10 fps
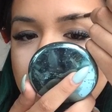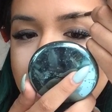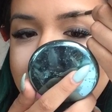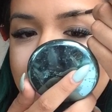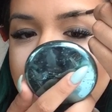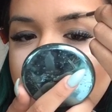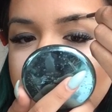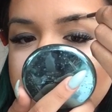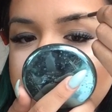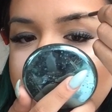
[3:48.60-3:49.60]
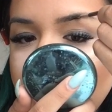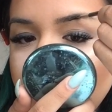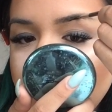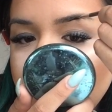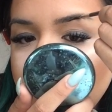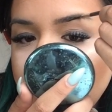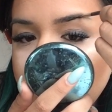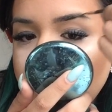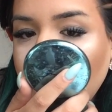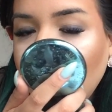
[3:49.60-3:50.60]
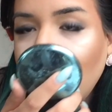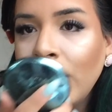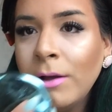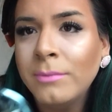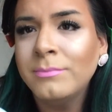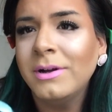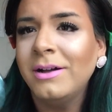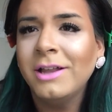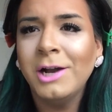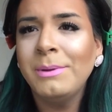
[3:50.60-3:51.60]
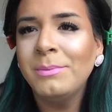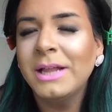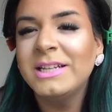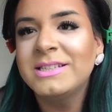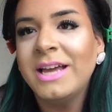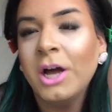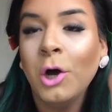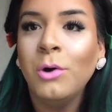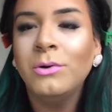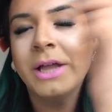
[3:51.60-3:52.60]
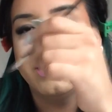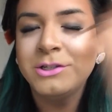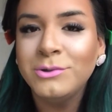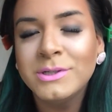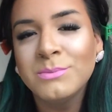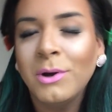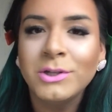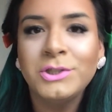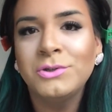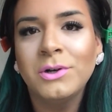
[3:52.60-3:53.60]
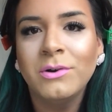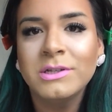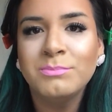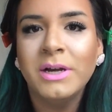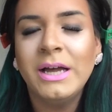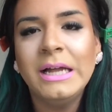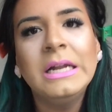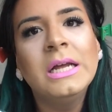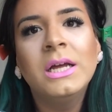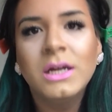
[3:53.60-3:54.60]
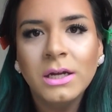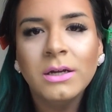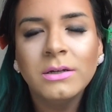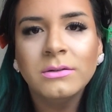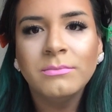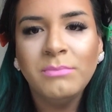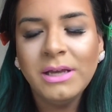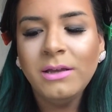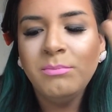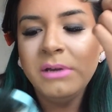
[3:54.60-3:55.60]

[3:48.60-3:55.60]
Lay my brush down. A lot of people like to say, oh, like do small strokes, but me